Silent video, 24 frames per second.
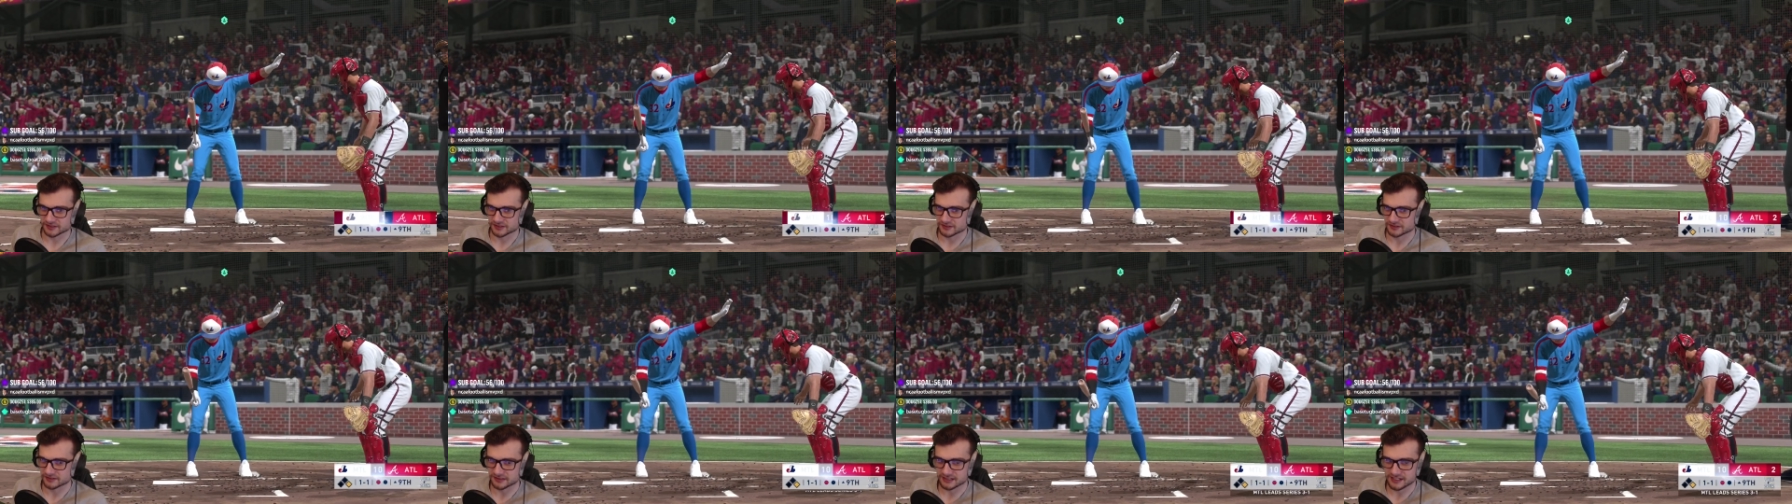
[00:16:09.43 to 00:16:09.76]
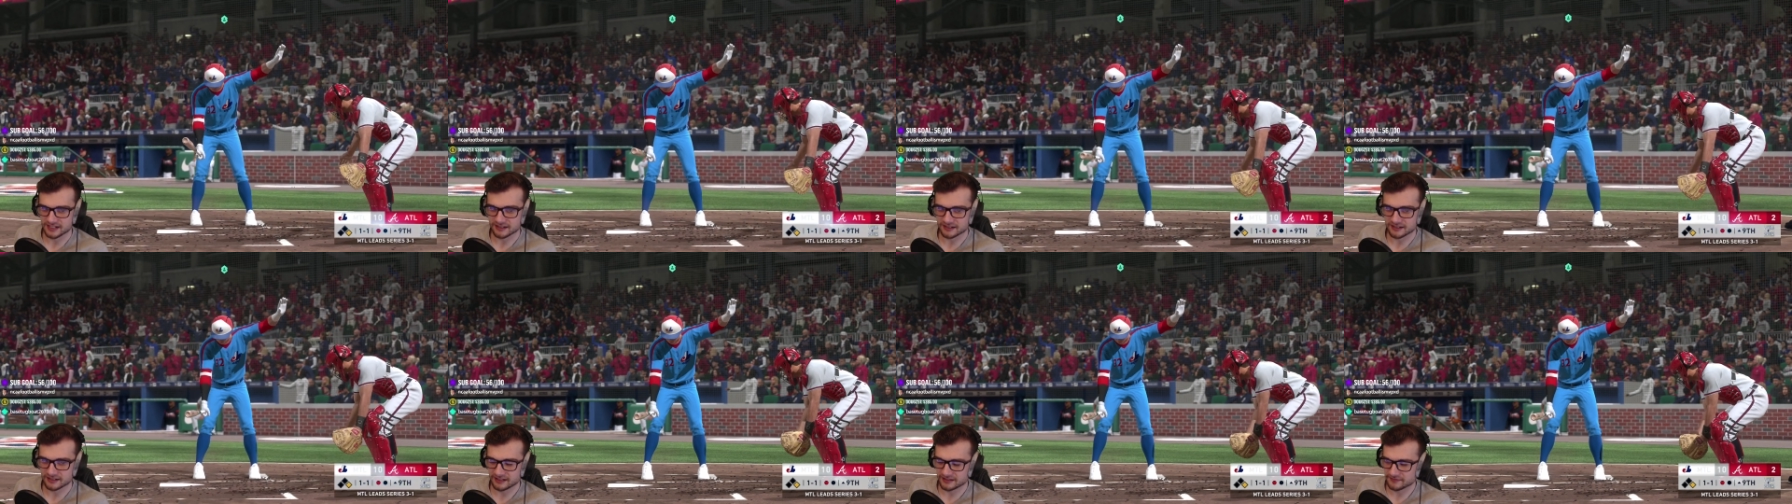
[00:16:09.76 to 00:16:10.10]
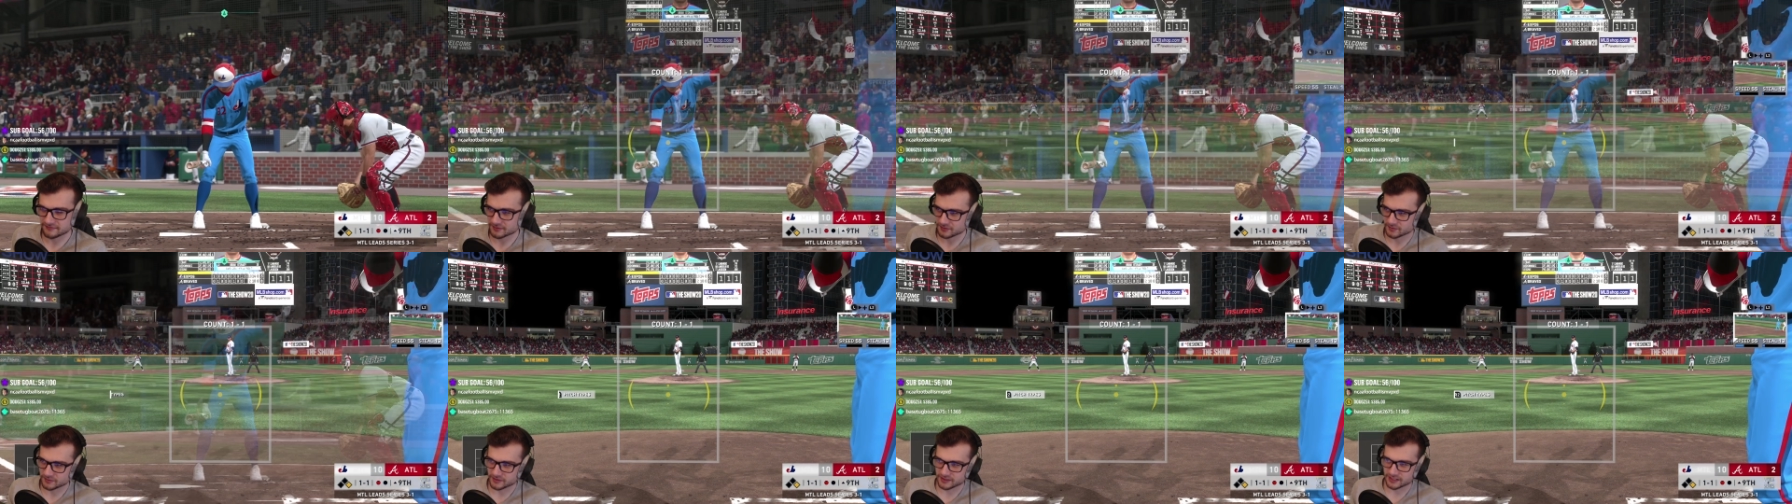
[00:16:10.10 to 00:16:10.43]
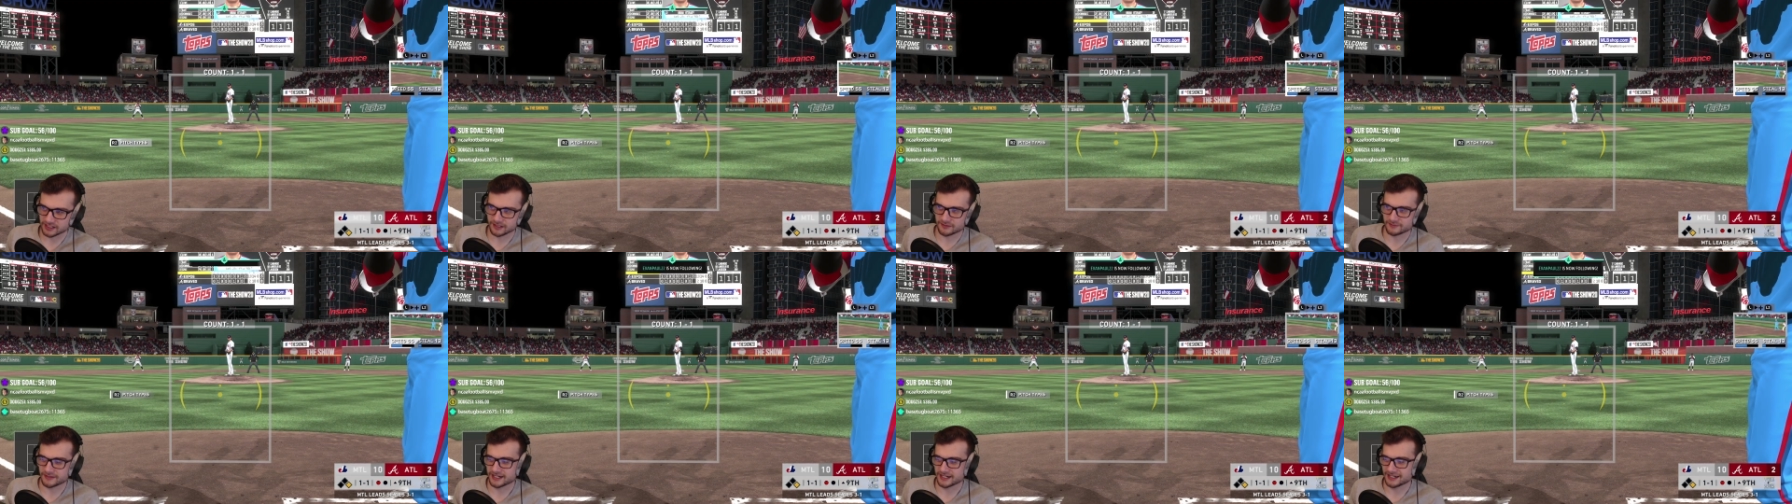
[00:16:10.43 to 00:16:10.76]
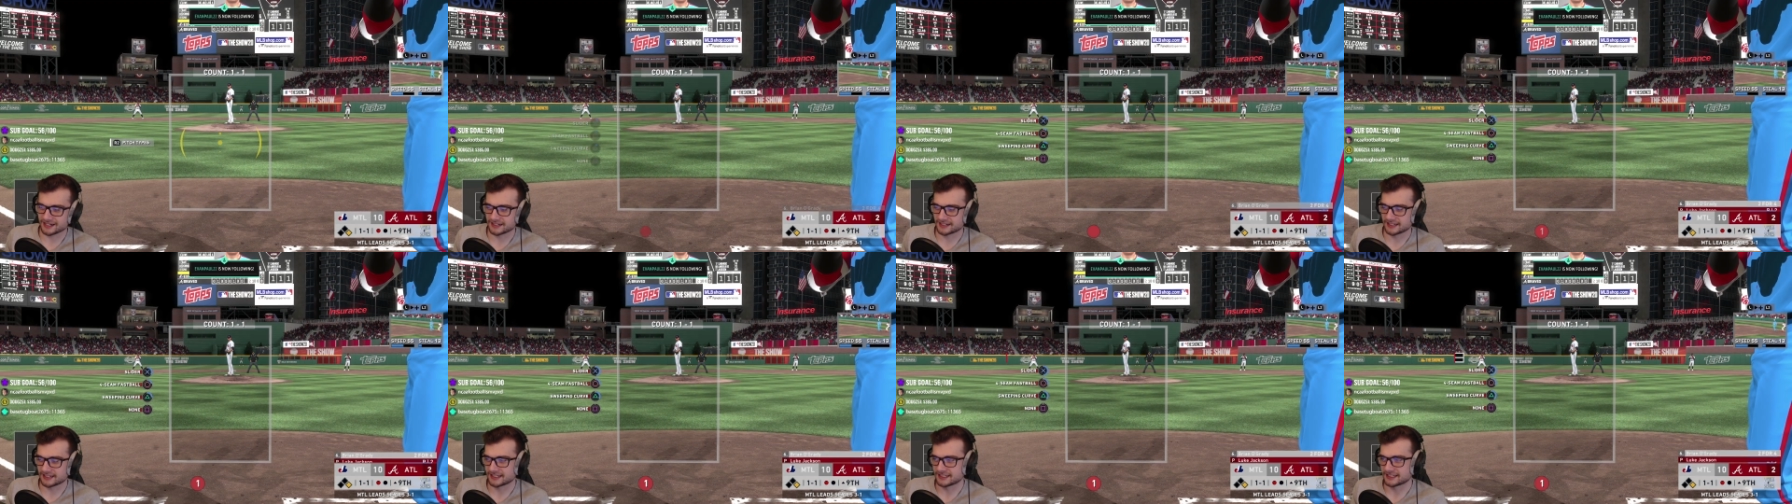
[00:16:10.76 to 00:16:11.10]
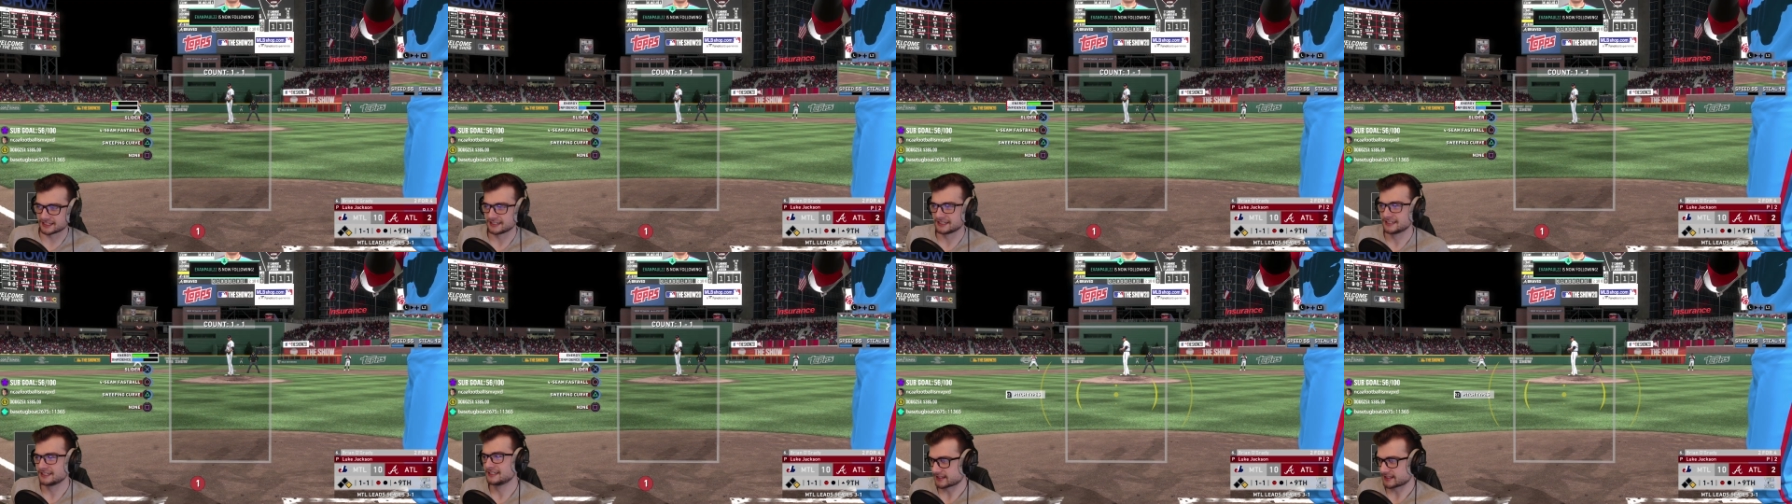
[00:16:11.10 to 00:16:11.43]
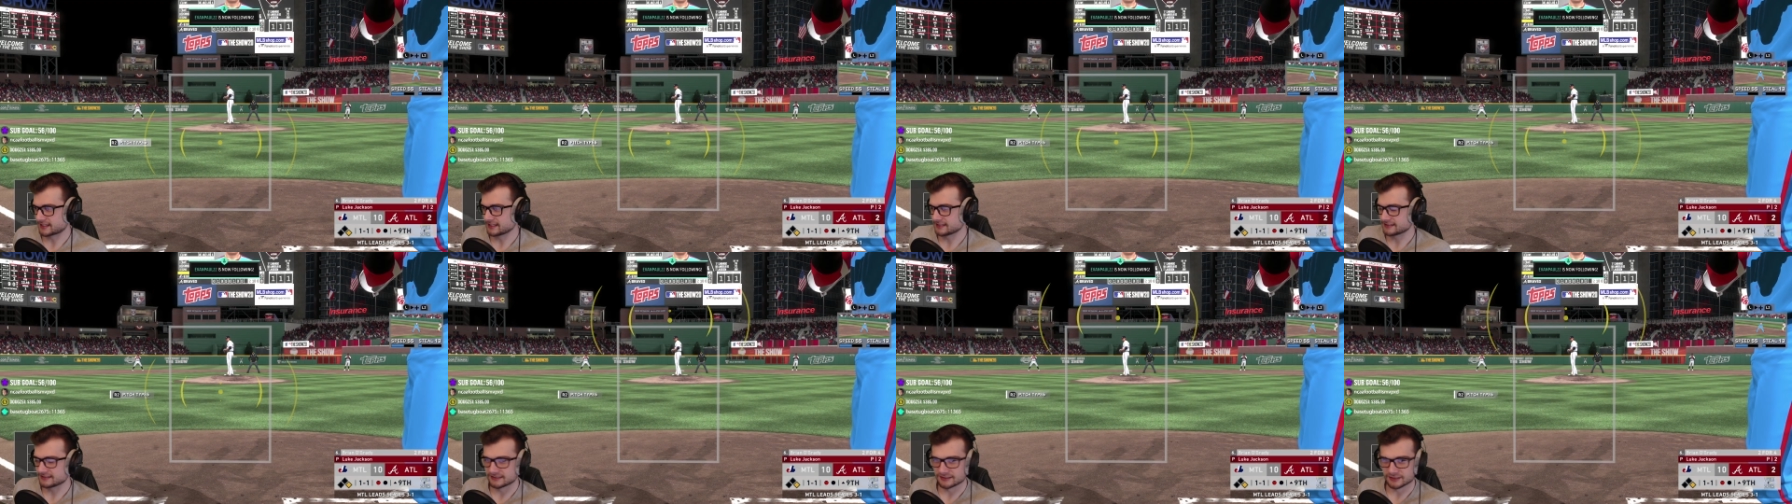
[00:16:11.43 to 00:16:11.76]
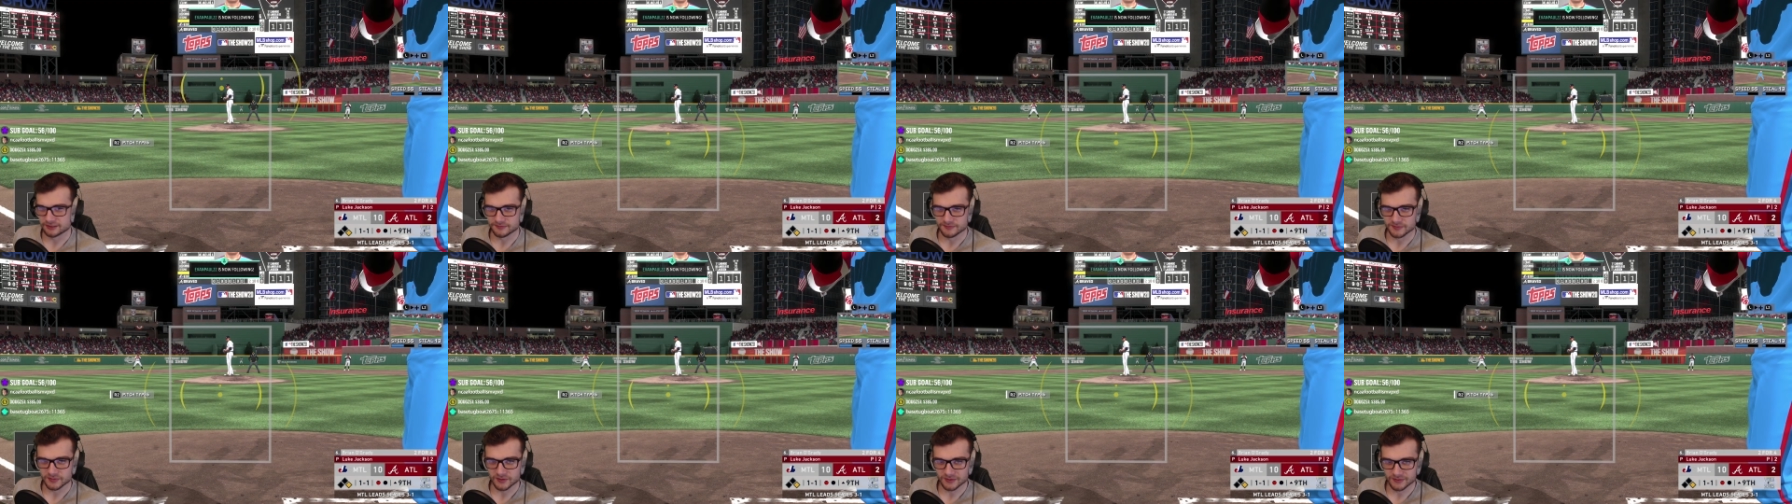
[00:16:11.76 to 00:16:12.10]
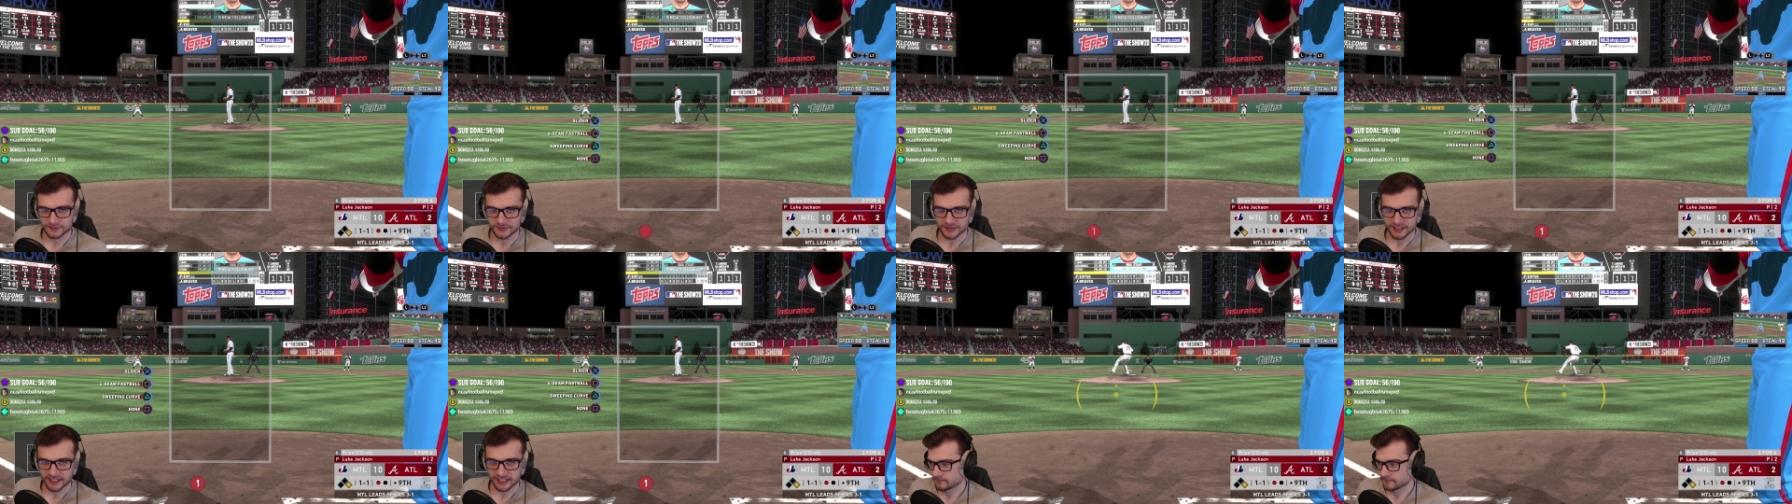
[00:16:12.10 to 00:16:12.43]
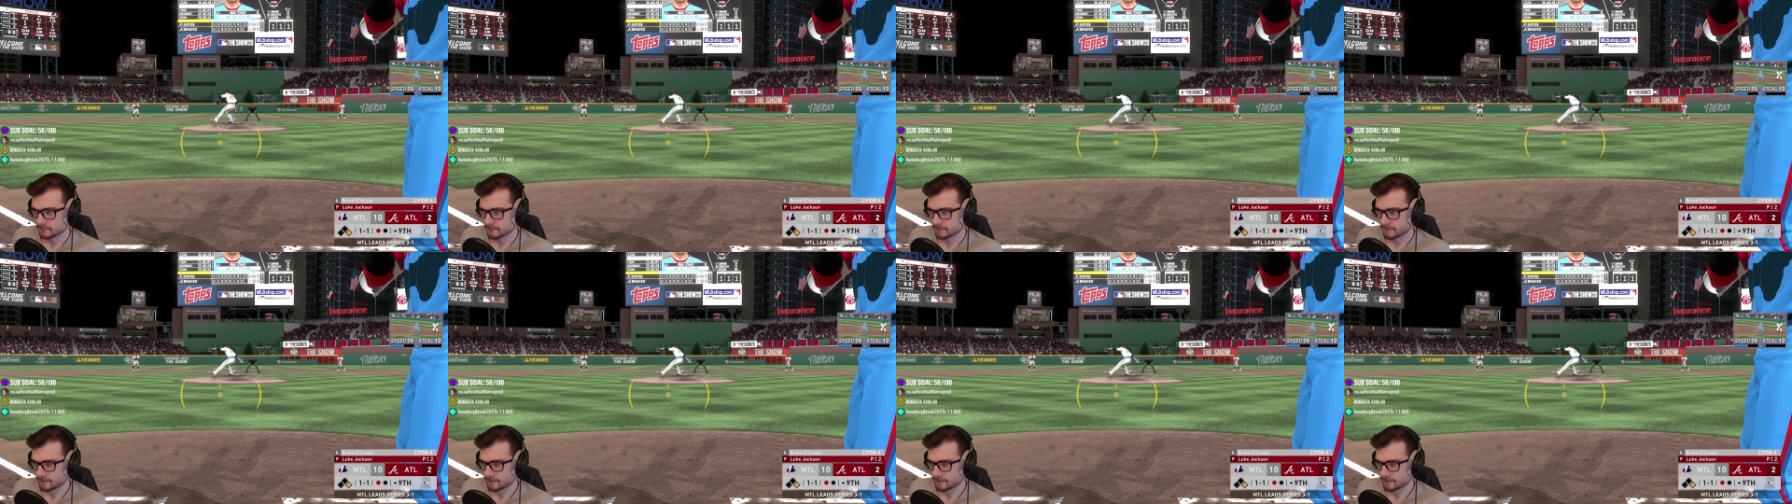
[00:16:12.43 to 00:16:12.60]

so they're not going to have to worry about uh, killing their bullpen.